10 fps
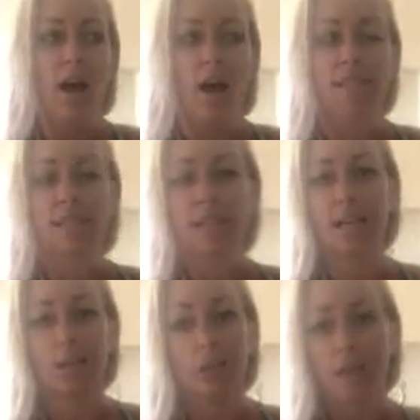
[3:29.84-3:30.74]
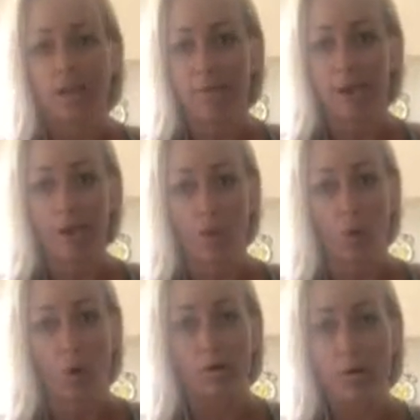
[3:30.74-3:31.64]
honestly, it can really affect your
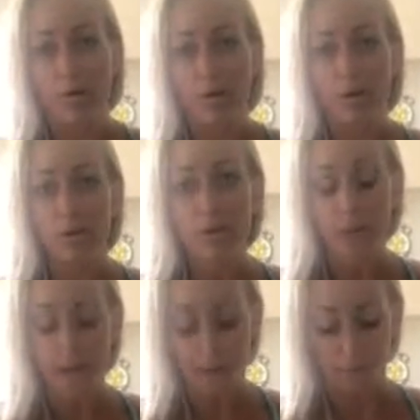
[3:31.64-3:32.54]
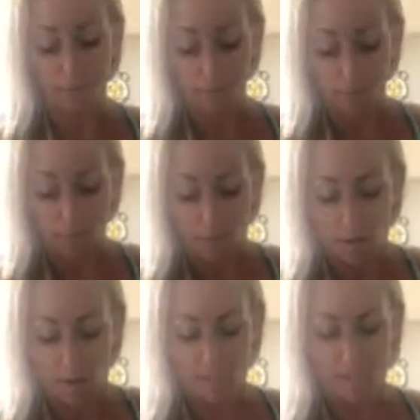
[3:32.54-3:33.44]
hormone levels.
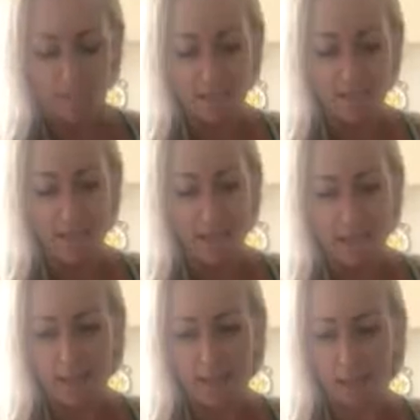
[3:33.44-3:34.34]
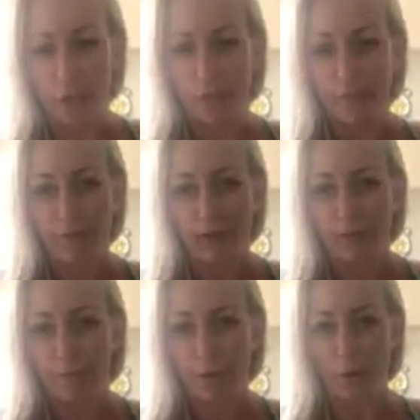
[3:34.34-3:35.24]
I think they say
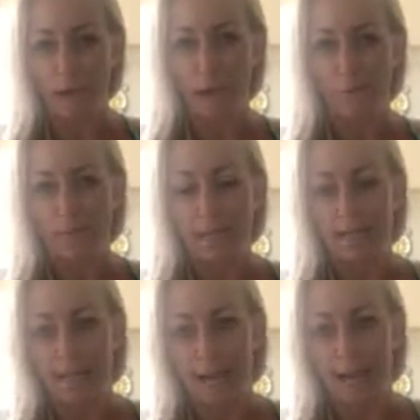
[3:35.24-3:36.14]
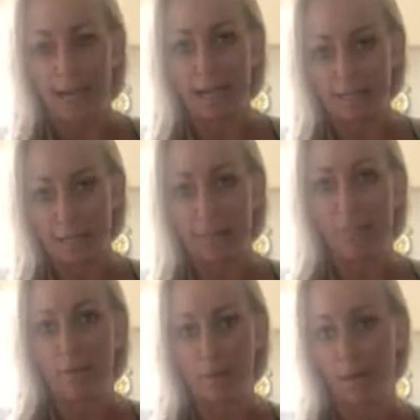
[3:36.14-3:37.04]
35 grams a day is the
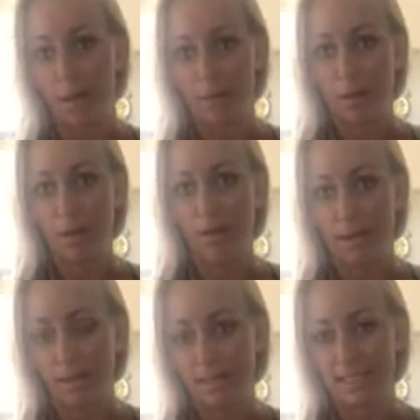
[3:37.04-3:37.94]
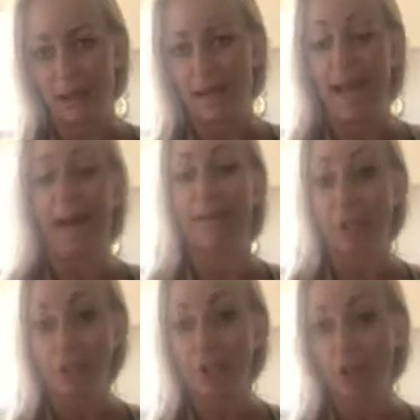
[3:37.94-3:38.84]
minimum that an
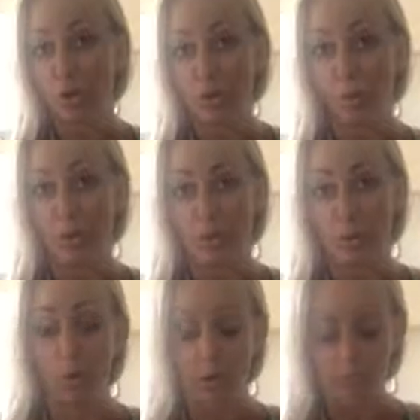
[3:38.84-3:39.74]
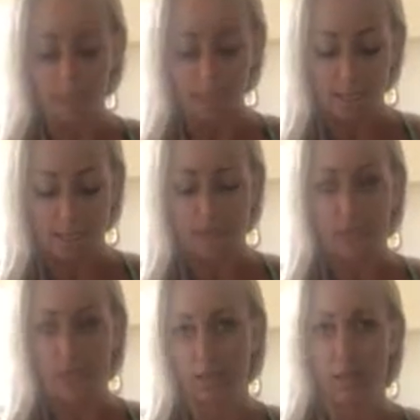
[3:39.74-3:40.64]
average woman would want to eat.
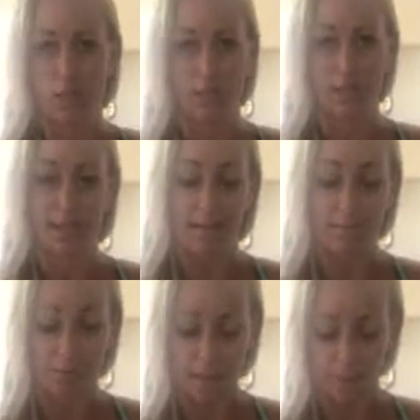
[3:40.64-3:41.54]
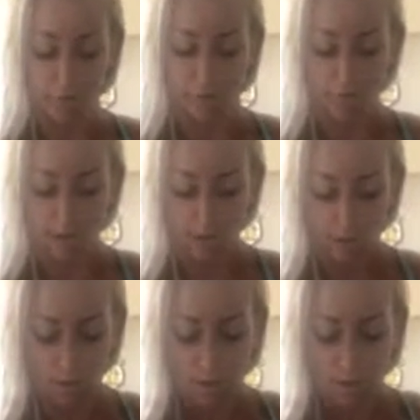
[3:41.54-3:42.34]
Obviously, there's exceptions to everything.